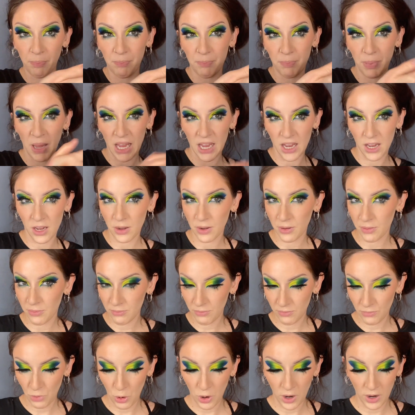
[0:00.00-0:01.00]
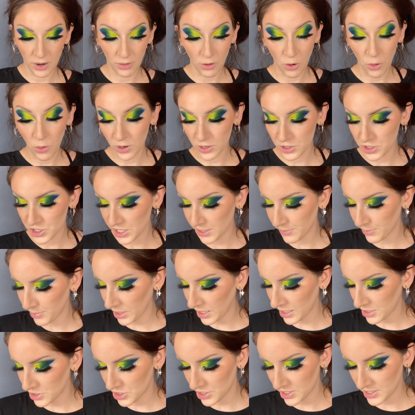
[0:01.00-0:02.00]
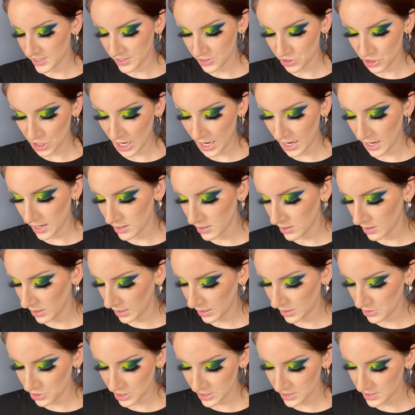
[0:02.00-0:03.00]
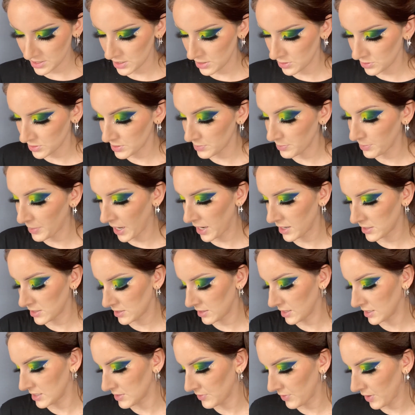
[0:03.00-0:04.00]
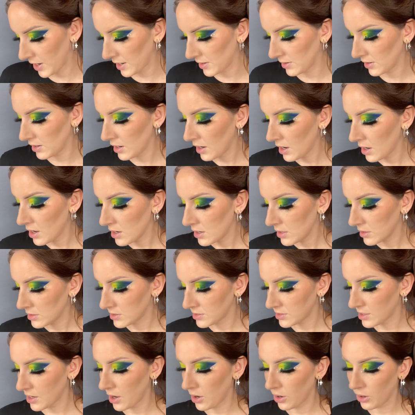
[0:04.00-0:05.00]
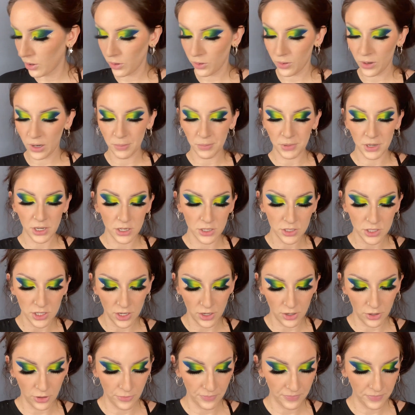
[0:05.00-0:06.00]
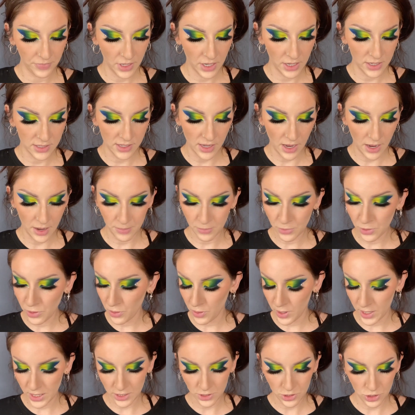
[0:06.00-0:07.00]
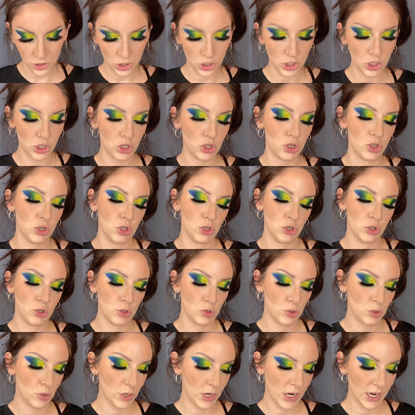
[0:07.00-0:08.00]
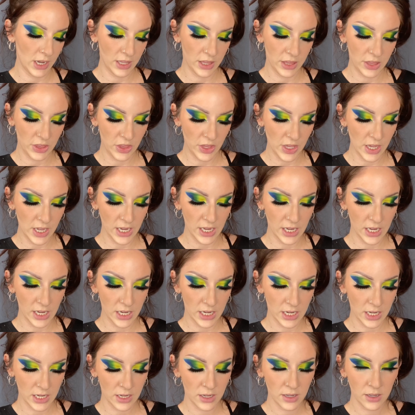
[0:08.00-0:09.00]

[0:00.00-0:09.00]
pink or orangey blush shade that I just used, but that's fine. So what I'm gonna do is I'm going to, I think,